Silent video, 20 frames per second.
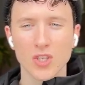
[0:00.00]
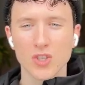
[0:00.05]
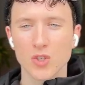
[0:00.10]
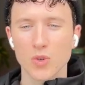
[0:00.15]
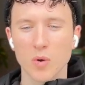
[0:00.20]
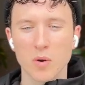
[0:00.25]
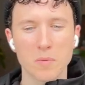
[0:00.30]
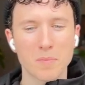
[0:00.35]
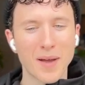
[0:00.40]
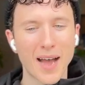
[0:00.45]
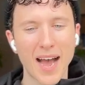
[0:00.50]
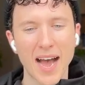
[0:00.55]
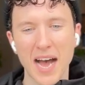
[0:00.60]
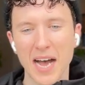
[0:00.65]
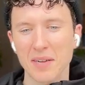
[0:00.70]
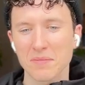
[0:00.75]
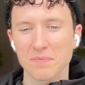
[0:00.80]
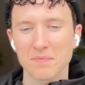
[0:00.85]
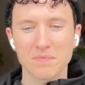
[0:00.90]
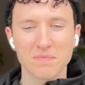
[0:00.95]
to
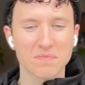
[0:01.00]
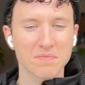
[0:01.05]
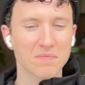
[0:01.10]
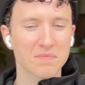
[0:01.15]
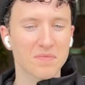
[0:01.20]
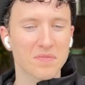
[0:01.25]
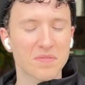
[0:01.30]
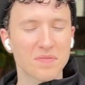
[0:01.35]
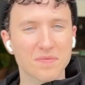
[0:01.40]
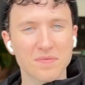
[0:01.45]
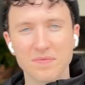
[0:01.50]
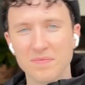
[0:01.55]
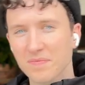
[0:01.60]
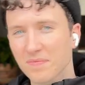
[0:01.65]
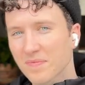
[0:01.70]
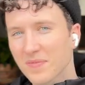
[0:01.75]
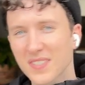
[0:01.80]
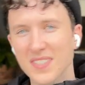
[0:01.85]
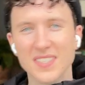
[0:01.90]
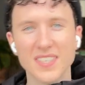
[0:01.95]
about
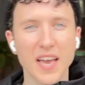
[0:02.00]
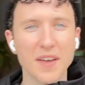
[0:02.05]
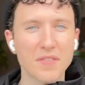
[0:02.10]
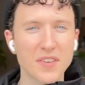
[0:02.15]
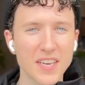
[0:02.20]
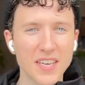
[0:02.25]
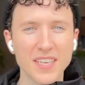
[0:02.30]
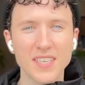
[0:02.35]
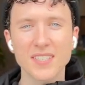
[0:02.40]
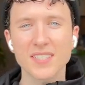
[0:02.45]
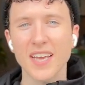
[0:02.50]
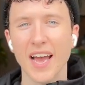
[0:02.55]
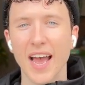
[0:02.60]
70 to